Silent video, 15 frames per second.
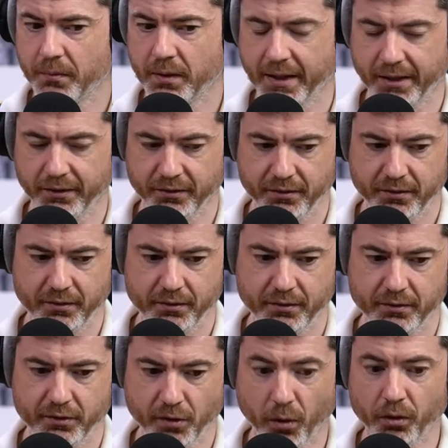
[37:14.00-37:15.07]
against
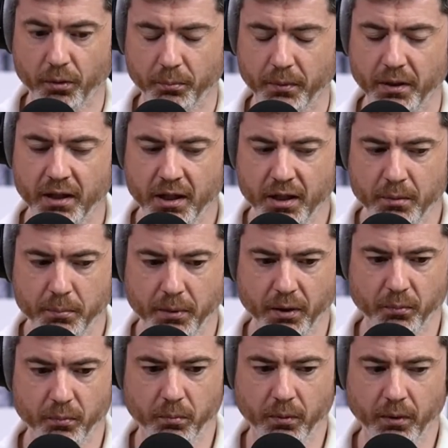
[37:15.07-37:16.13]
Tottenham,
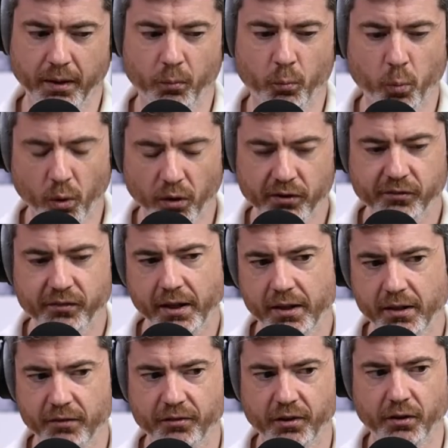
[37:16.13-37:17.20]
but one of the
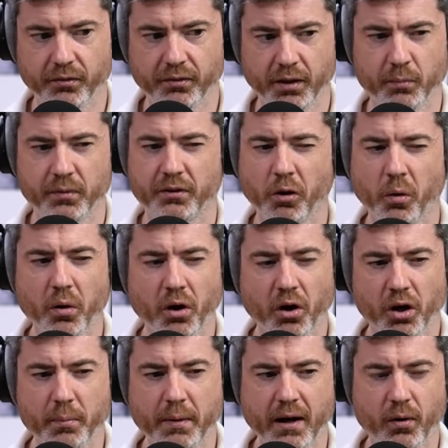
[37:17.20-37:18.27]
interviews, he was going
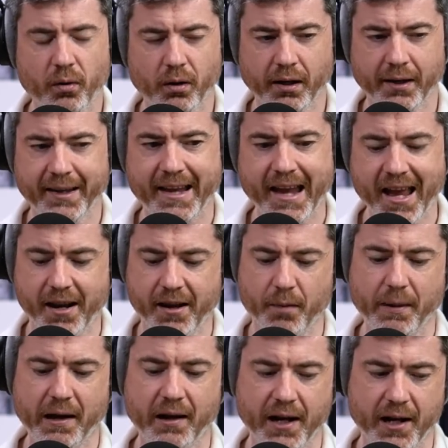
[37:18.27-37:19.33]
on about
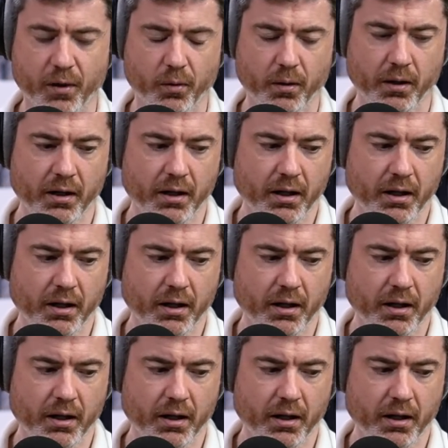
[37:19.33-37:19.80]
how